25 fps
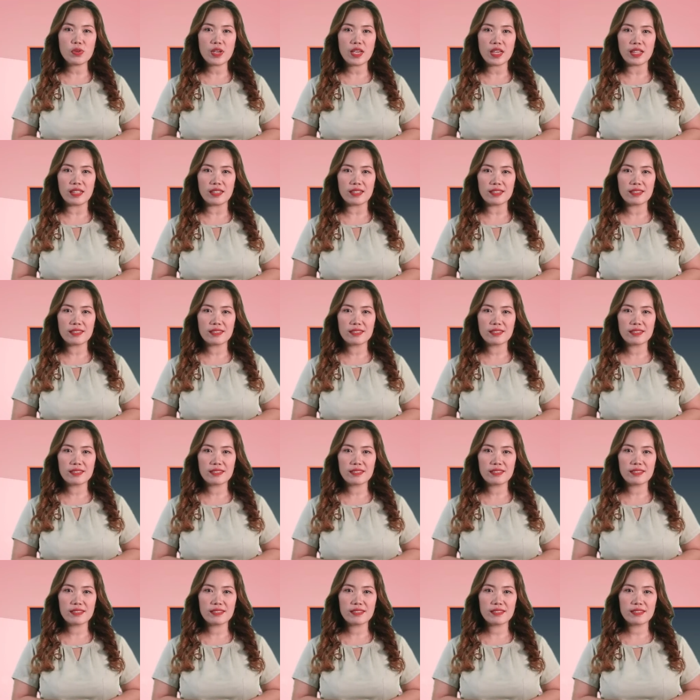drill.
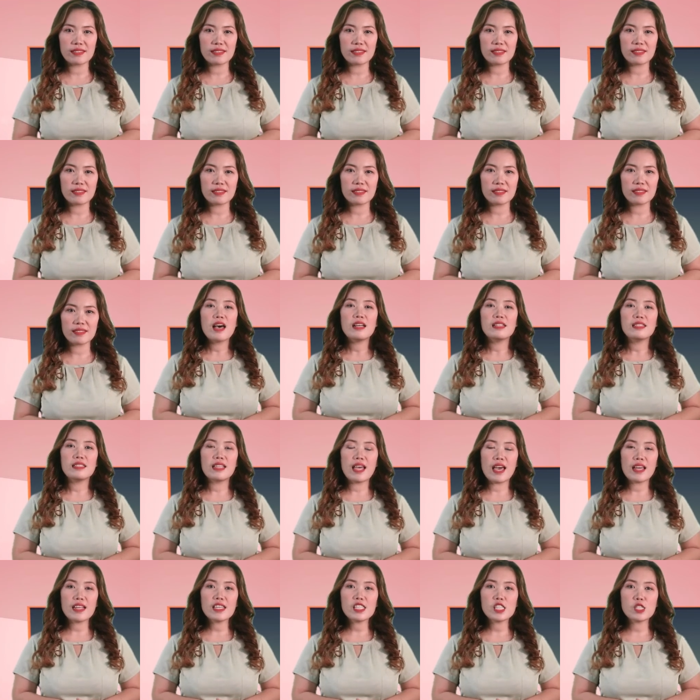
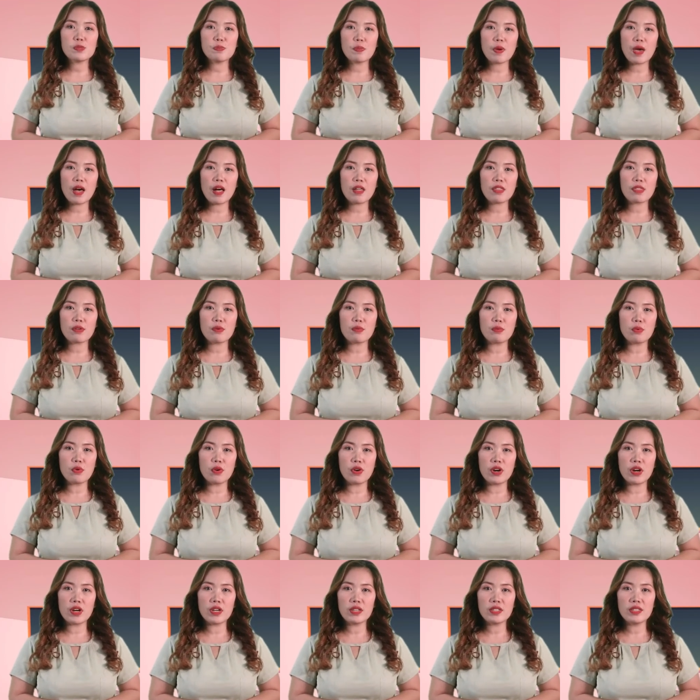Let us spell the
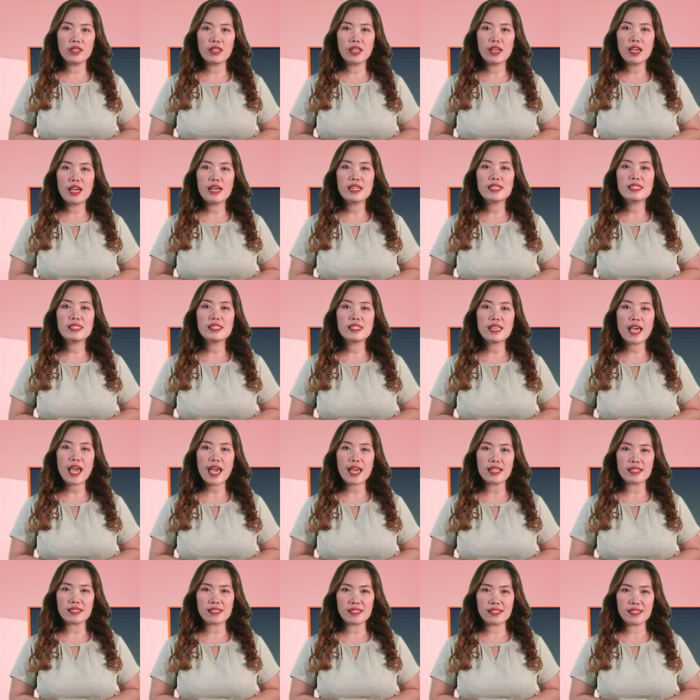word
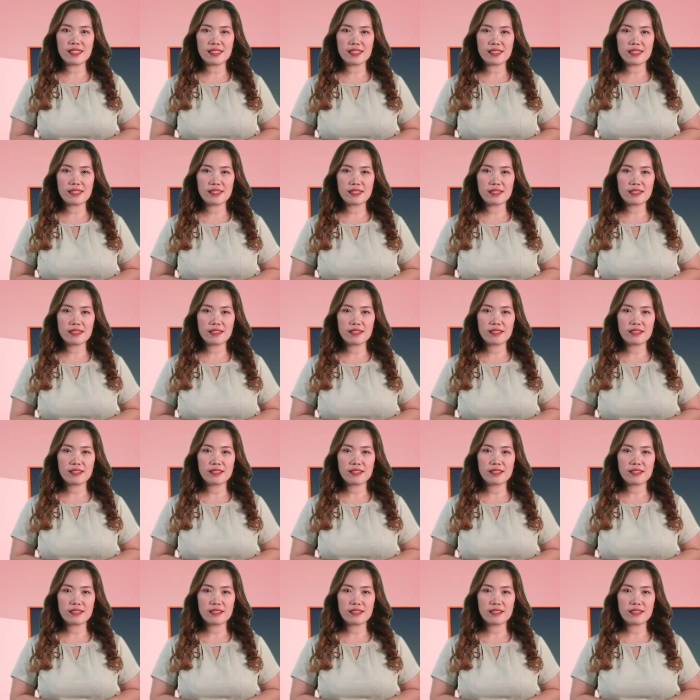tenths.